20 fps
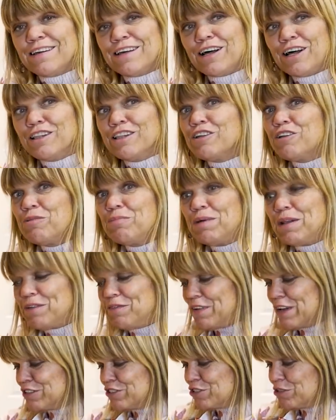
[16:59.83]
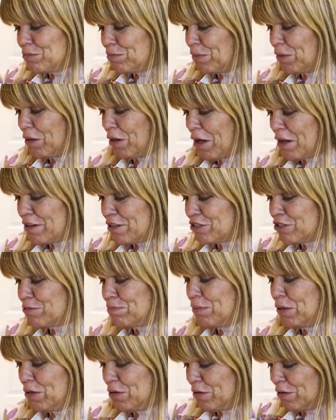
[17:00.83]
a little bit of vegetable on a
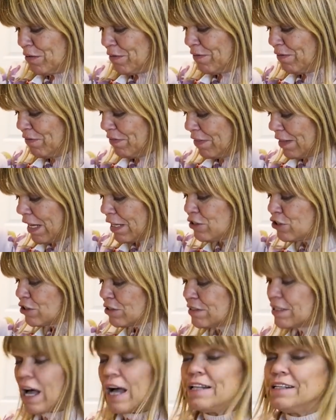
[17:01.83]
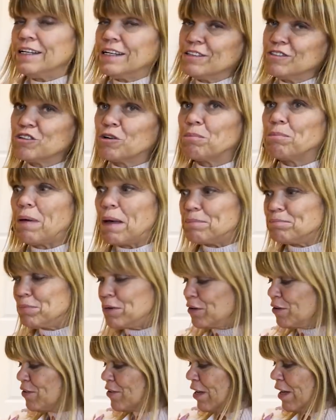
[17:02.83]
spoon, not just onions or
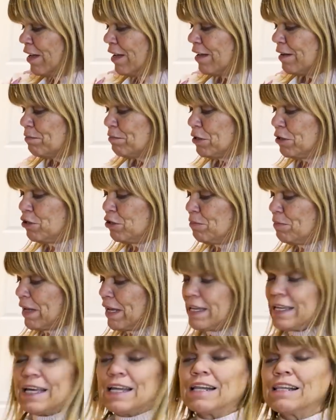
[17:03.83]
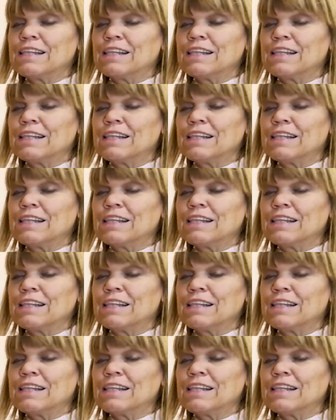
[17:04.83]
peppers, but you may get a